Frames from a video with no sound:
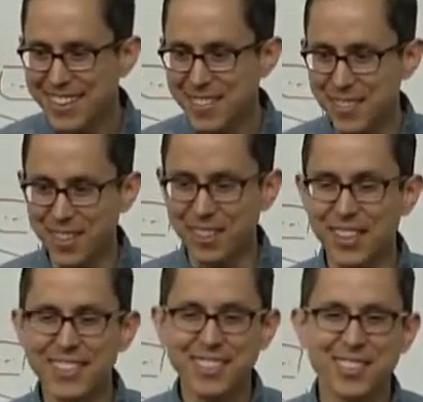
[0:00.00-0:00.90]
during our
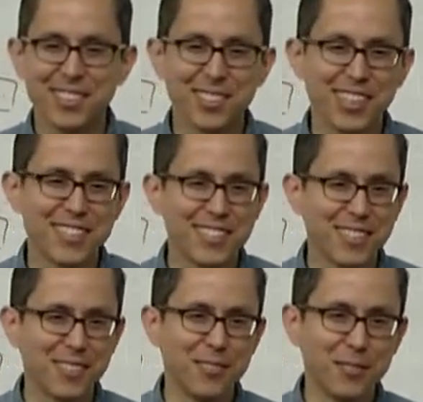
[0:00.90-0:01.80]
lunch, the chance to
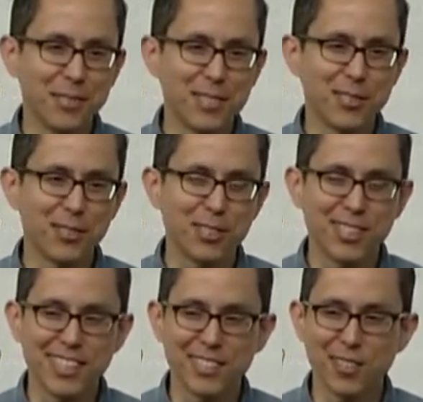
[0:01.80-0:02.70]
go do research
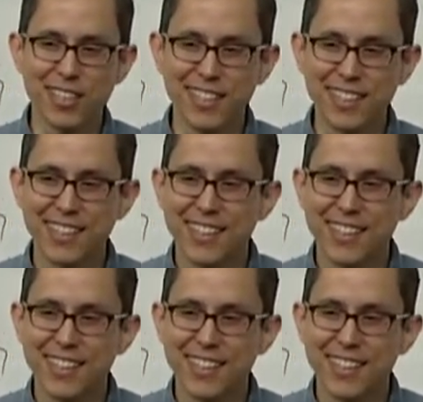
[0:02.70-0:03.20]
and try to